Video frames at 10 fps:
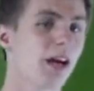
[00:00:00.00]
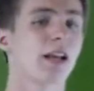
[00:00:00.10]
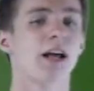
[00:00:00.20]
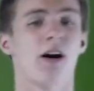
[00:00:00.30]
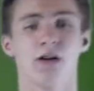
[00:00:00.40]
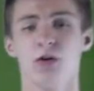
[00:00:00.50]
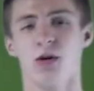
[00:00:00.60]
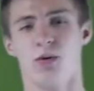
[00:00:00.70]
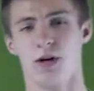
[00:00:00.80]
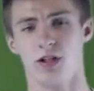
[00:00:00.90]
Now our new
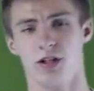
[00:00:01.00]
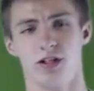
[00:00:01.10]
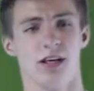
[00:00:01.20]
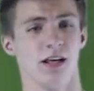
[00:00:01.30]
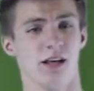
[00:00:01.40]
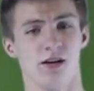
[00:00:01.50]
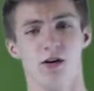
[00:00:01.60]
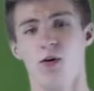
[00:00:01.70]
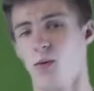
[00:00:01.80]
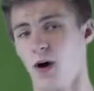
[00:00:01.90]
equation is
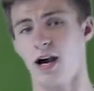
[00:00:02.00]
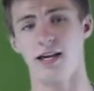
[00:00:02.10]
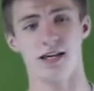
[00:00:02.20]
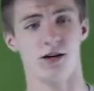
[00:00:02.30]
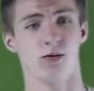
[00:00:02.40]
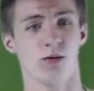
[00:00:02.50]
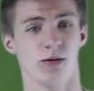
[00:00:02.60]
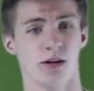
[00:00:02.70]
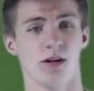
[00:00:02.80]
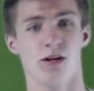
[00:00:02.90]
y
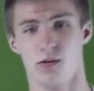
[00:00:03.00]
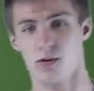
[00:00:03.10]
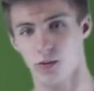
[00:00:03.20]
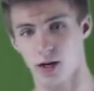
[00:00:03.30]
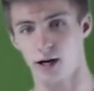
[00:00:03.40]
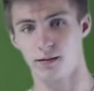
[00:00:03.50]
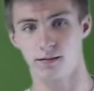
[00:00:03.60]
equals u squared.